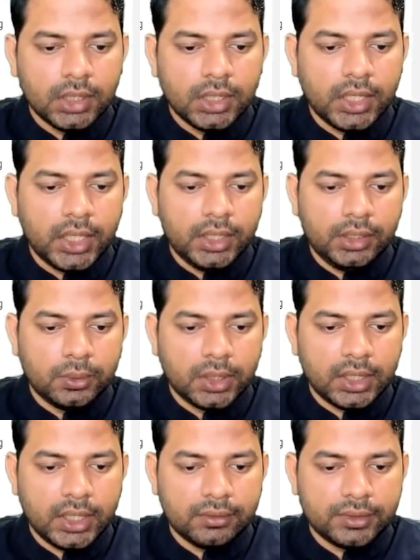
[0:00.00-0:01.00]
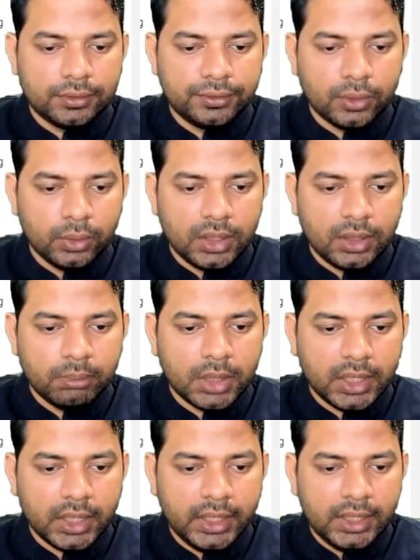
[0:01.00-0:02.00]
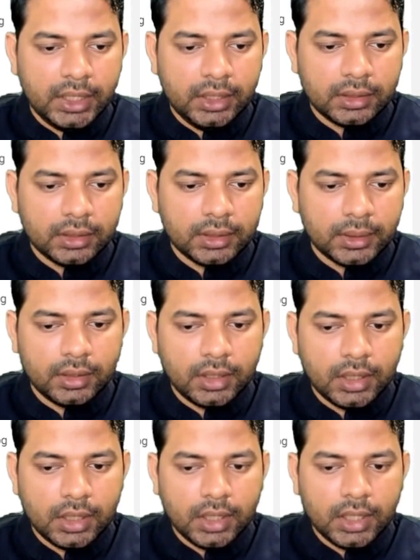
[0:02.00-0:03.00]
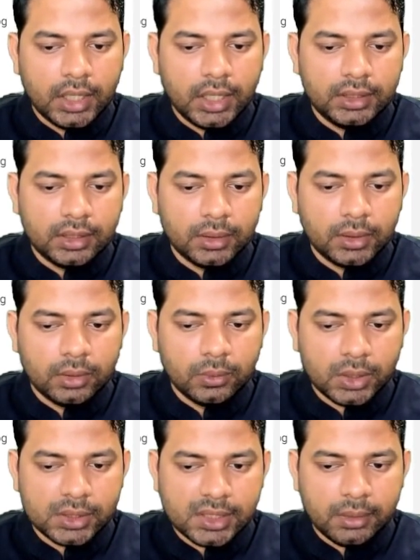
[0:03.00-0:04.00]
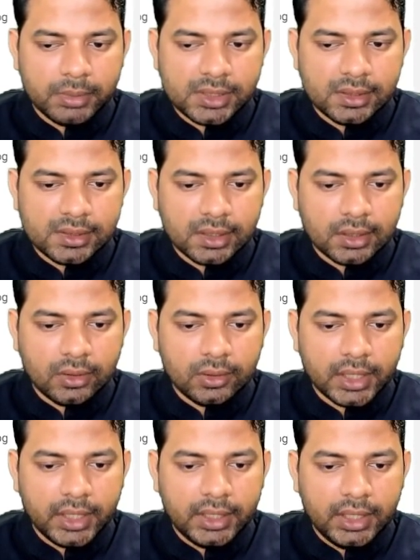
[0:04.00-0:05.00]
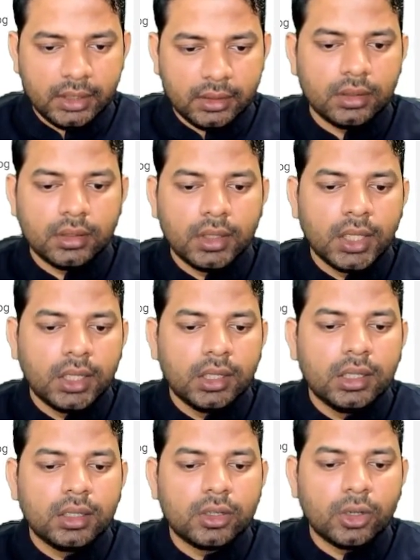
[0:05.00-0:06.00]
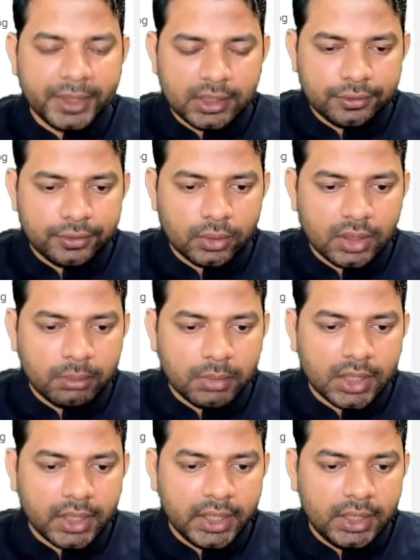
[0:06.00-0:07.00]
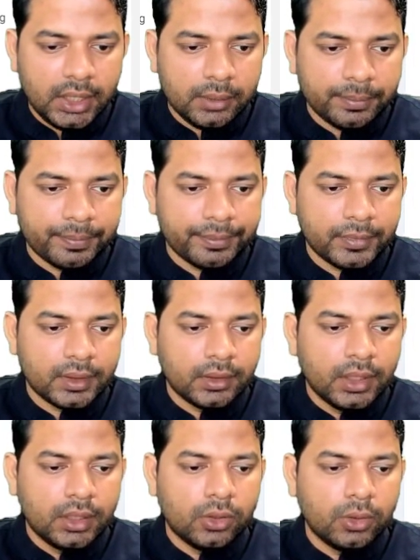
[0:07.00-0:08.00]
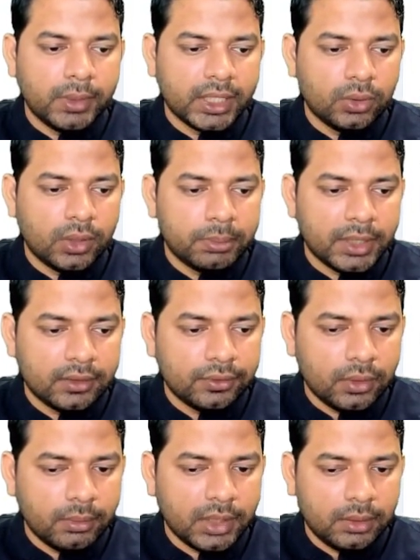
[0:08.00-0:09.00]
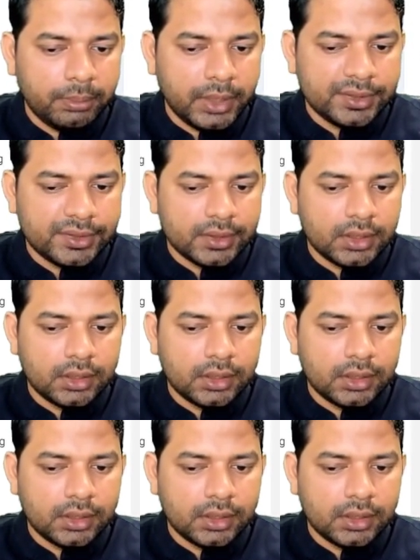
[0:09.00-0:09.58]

And you will have the phone number ID and the WhatsApp business account ID. Copy the phone number ID, go back to our platform and paste it,